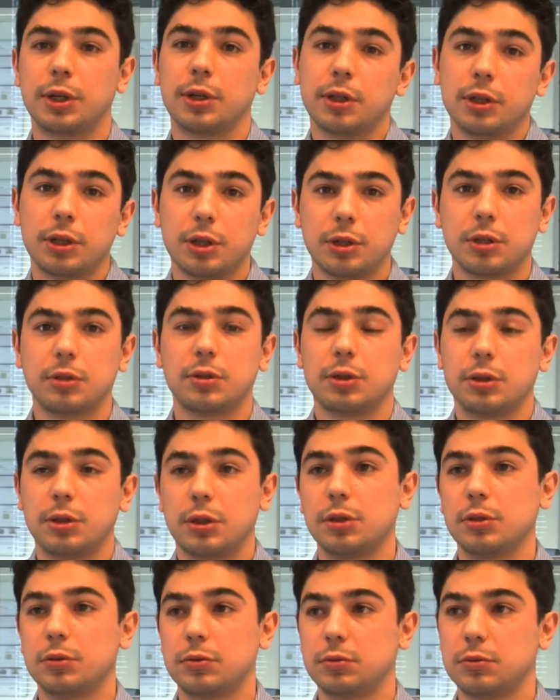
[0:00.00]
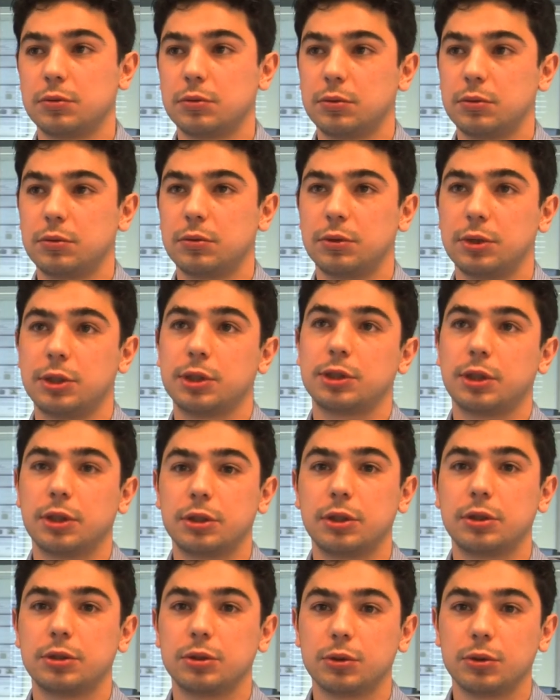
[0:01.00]
and I, and I
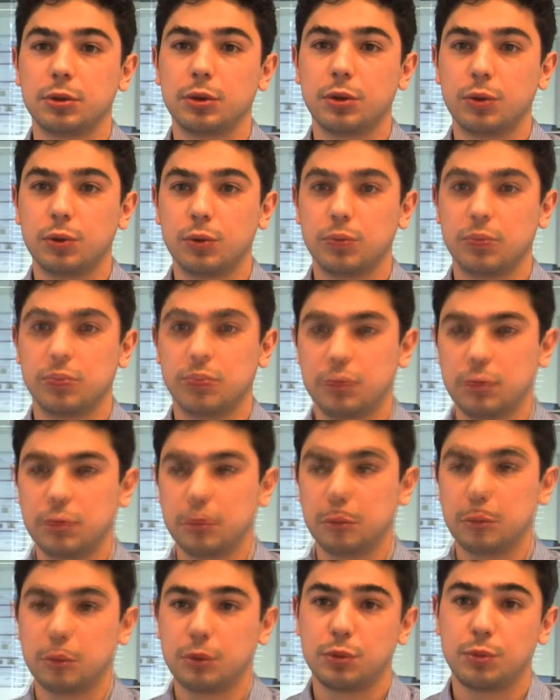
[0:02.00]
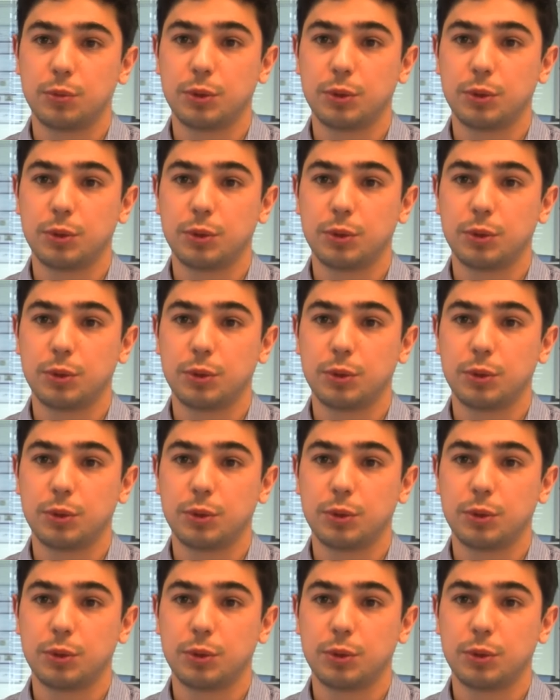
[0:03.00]
decided to go do